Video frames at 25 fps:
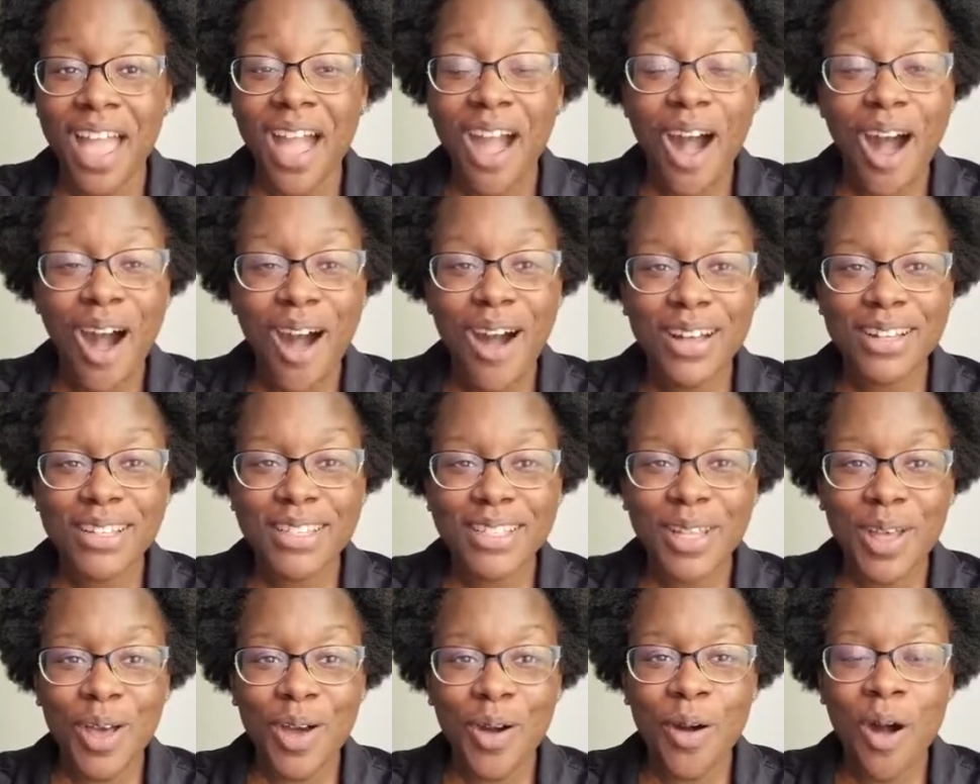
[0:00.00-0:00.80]

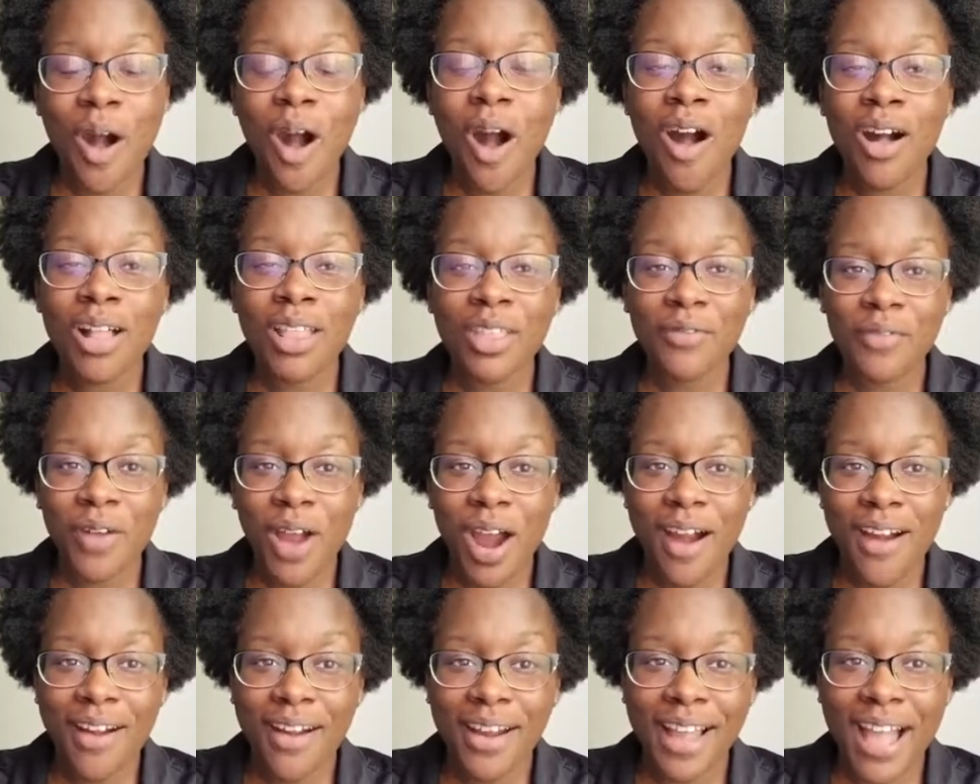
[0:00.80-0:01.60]
Also, all of
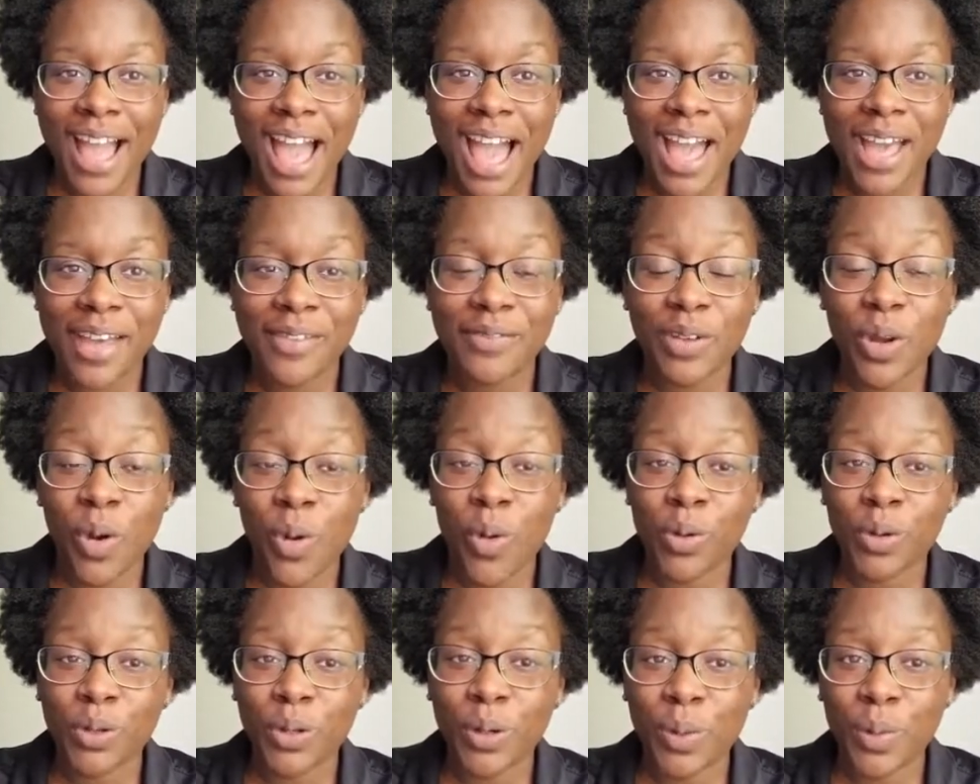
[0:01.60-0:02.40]
our archived
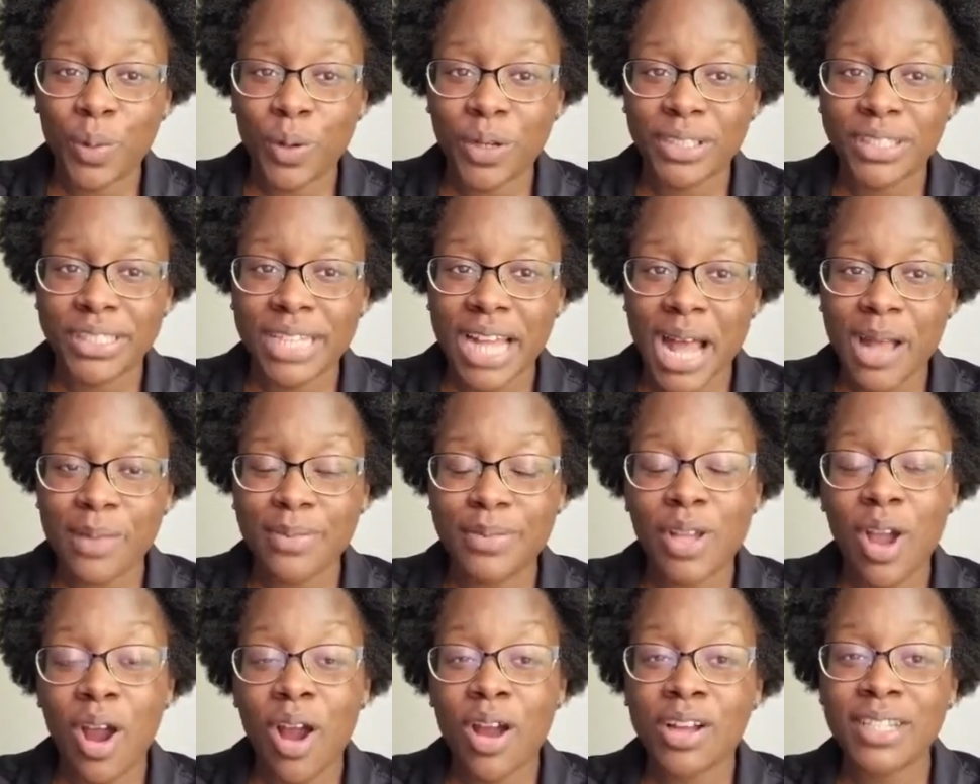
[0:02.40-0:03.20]
older workshops
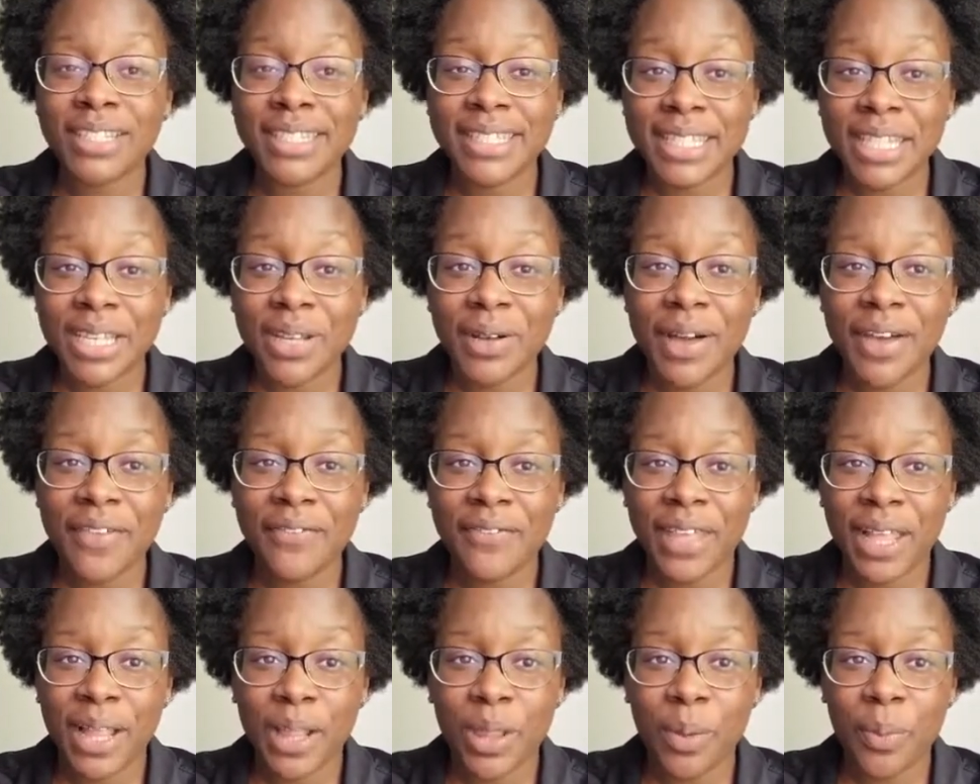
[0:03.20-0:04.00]
are still
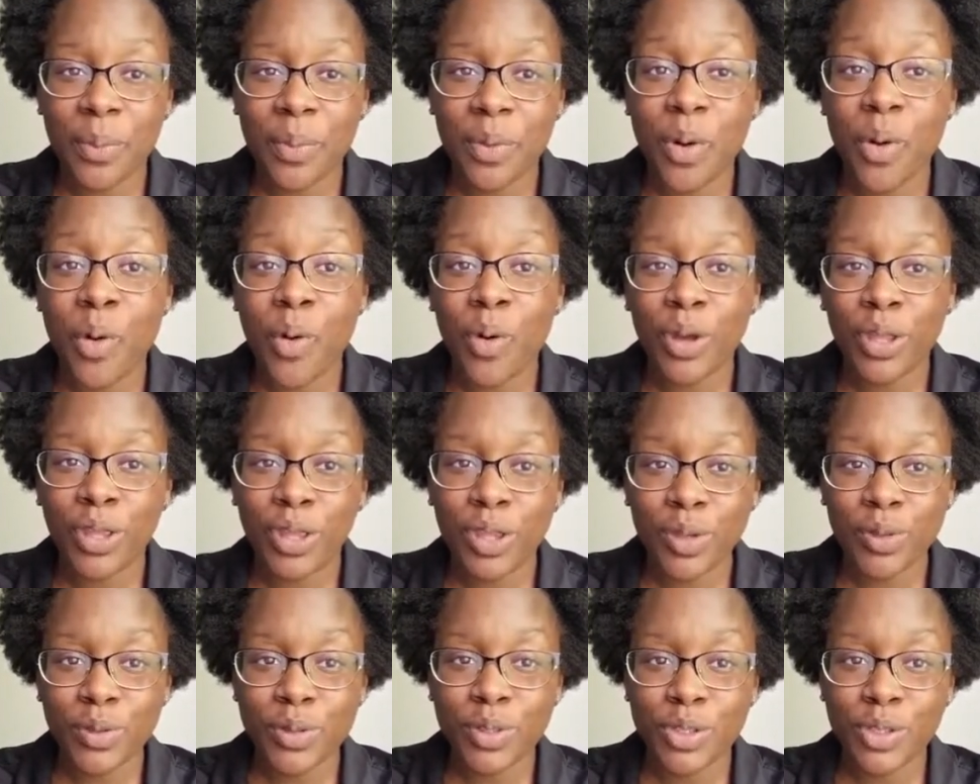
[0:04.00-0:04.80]
available on
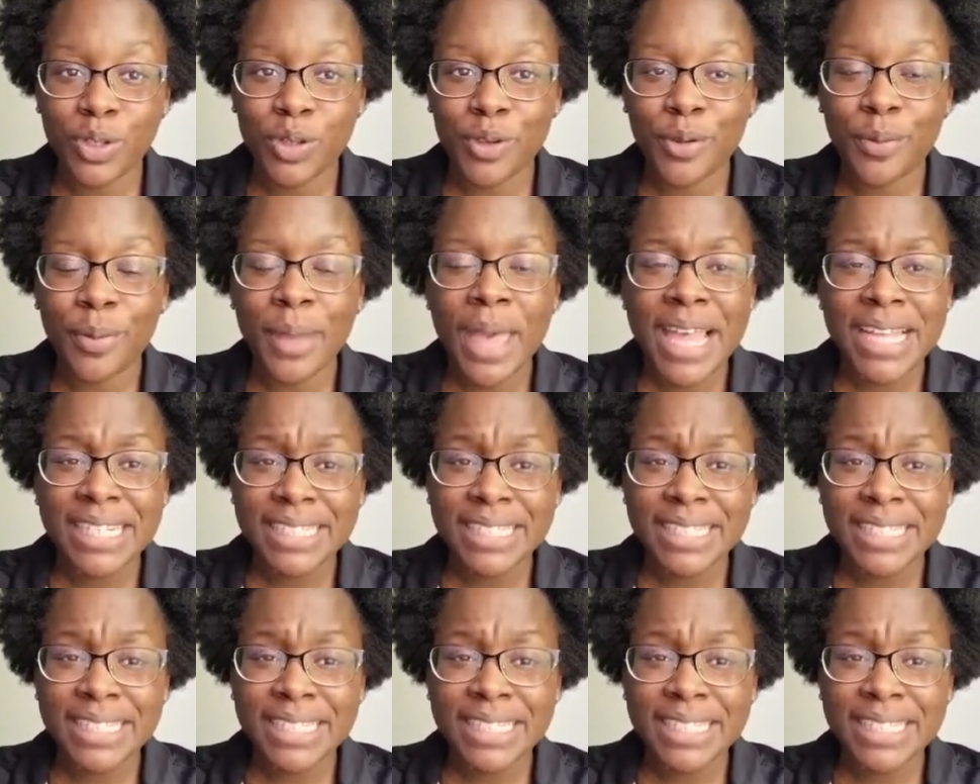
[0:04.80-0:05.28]
YouTube.